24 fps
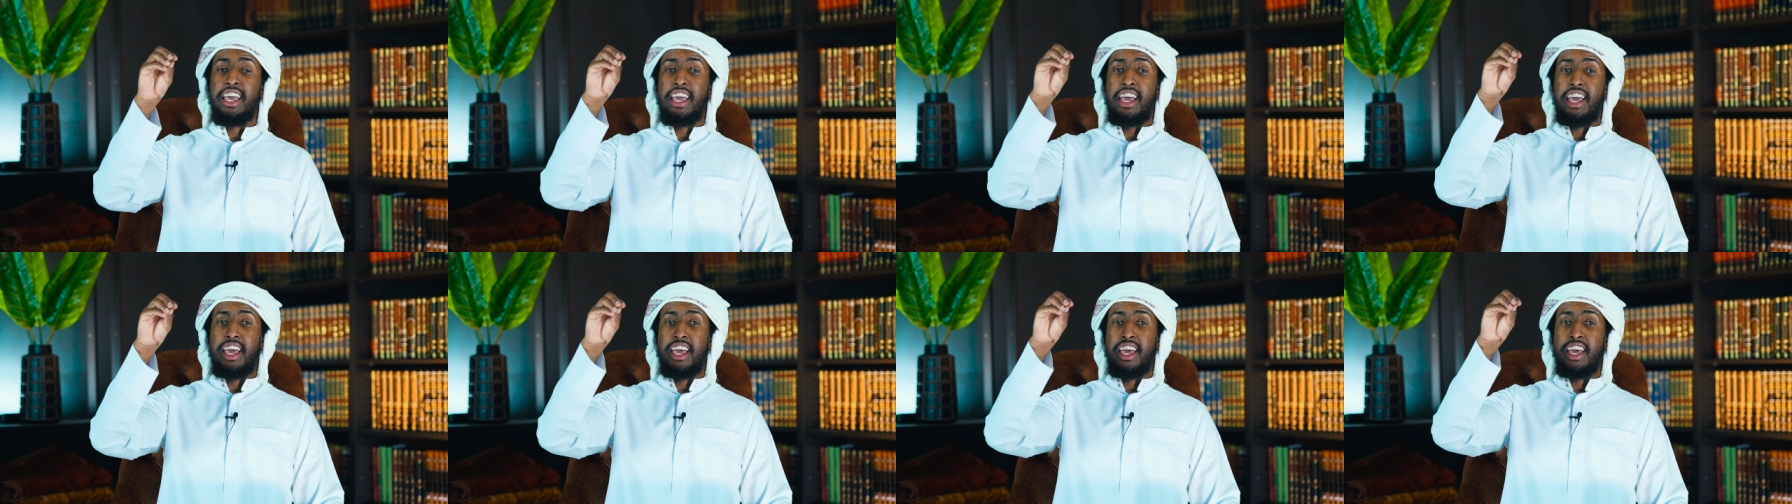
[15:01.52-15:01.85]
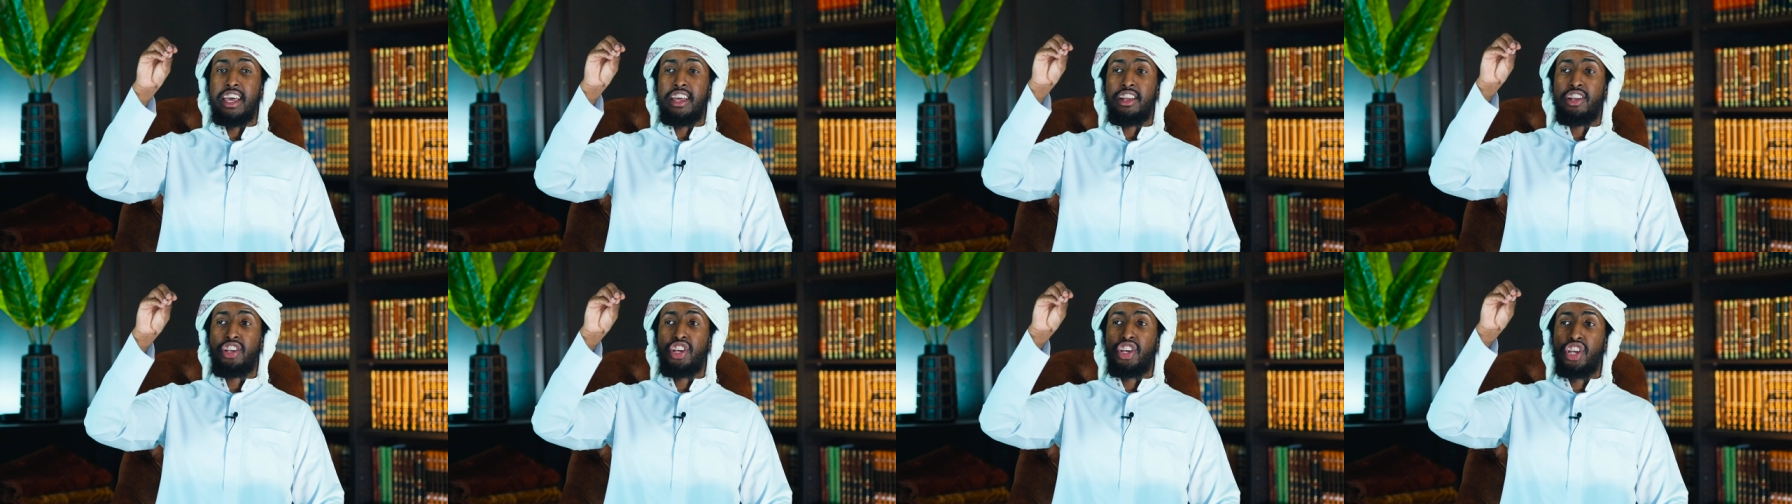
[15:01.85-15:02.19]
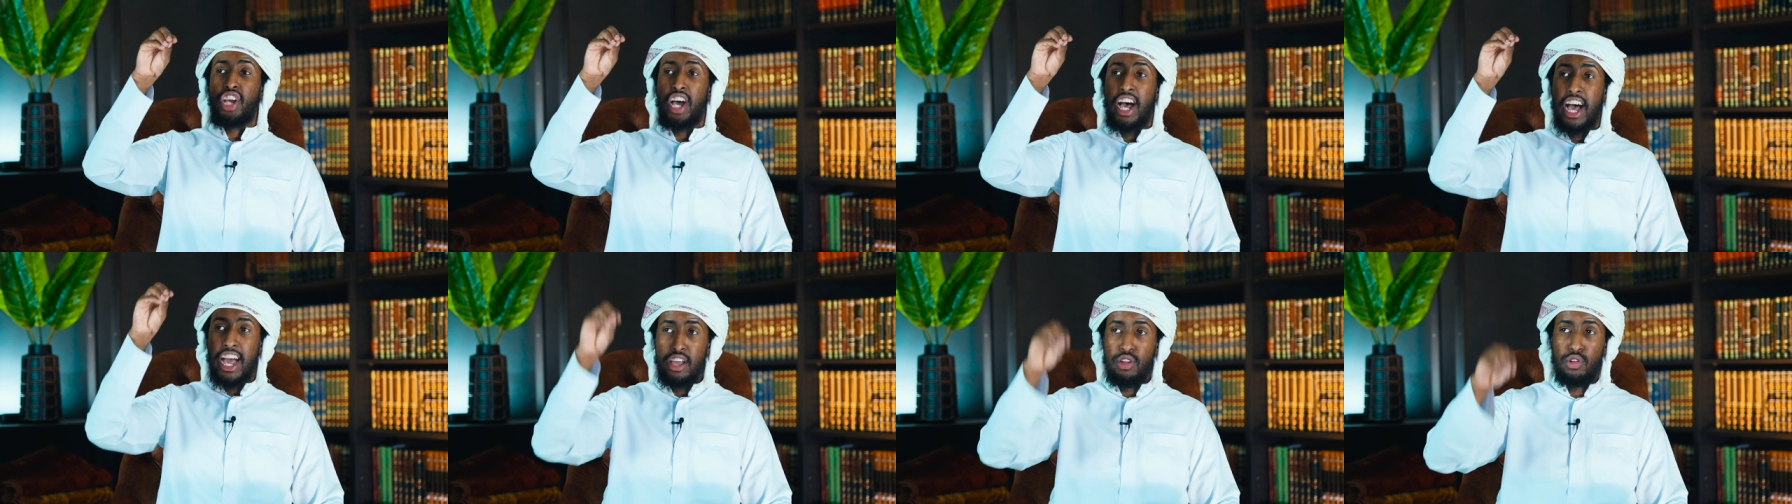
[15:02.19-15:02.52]
uh,
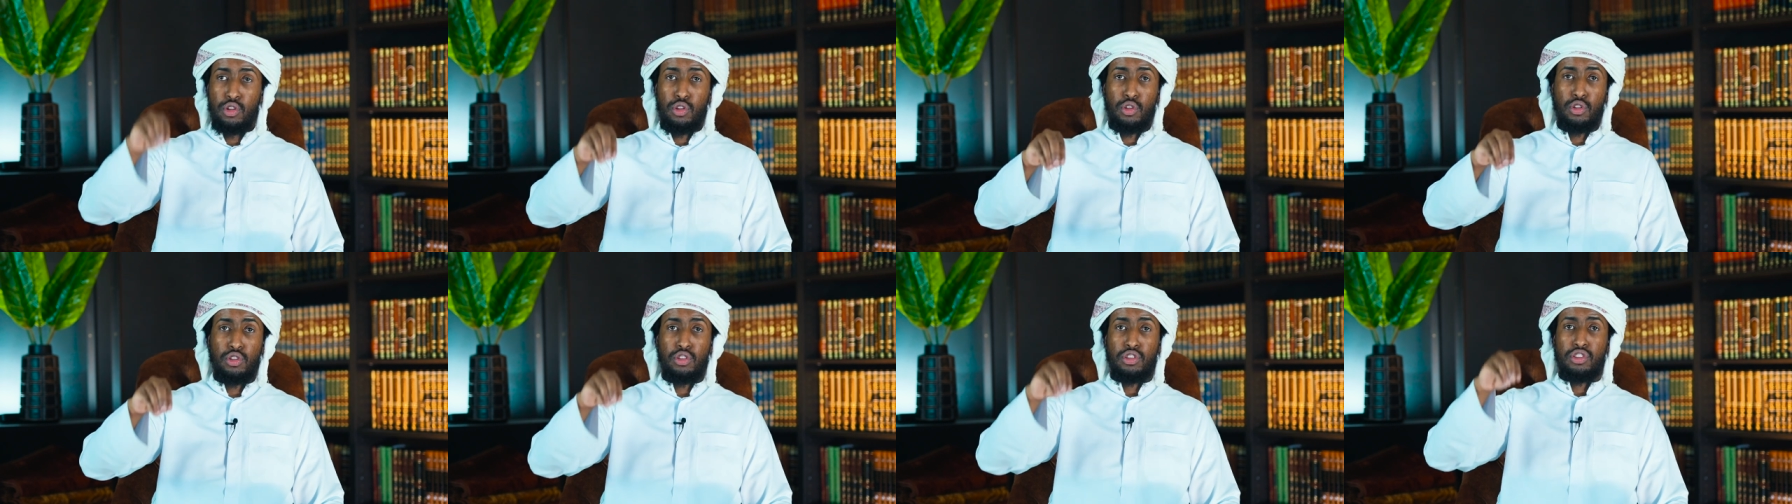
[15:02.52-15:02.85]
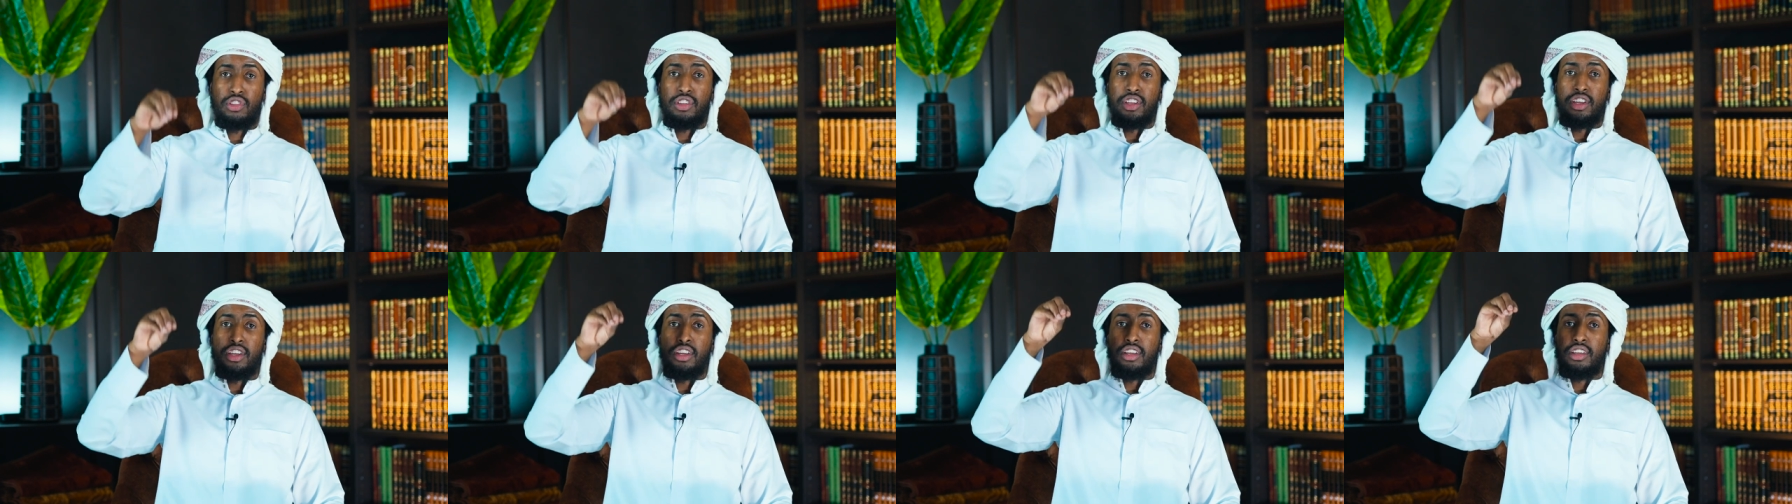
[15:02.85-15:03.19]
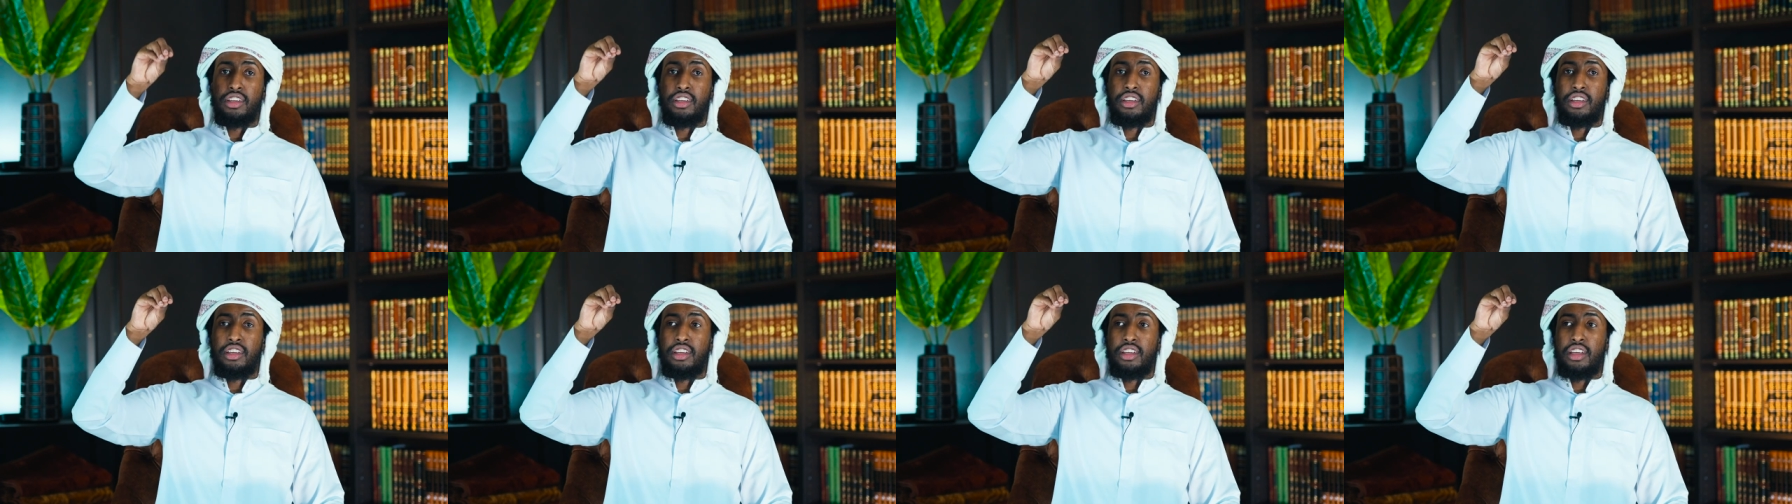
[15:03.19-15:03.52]
child
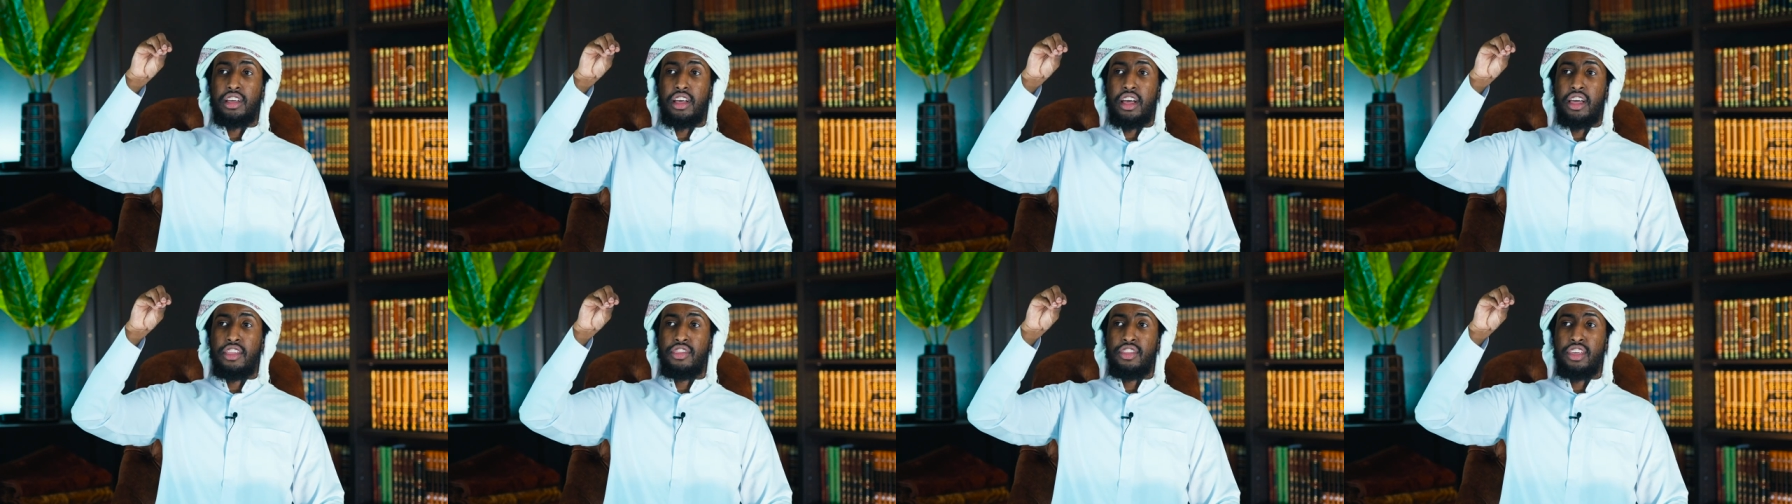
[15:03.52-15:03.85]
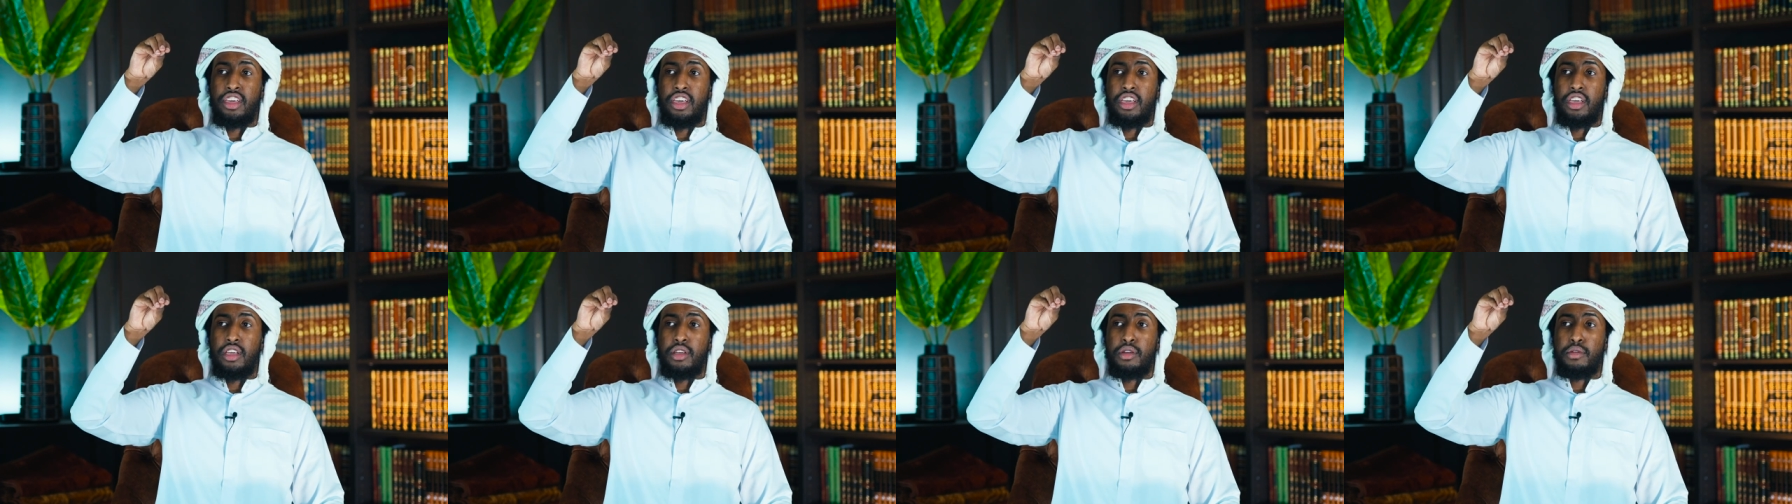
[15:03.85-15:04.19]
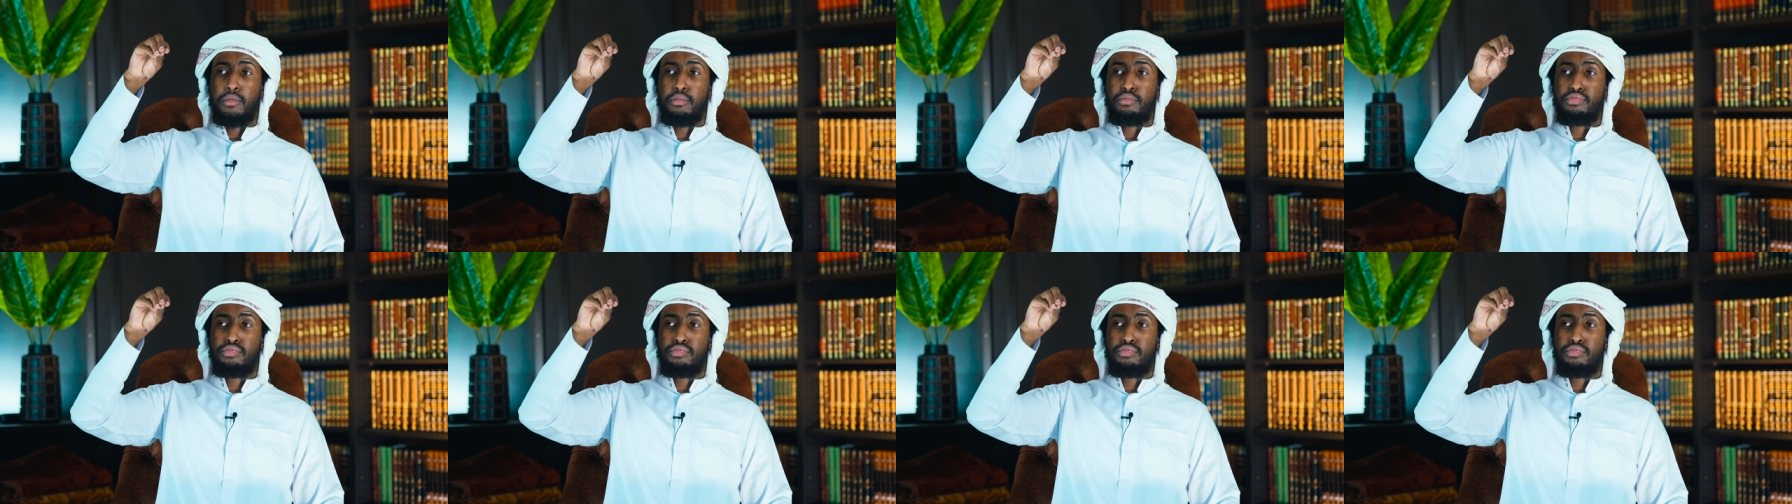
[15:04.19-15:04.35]
and the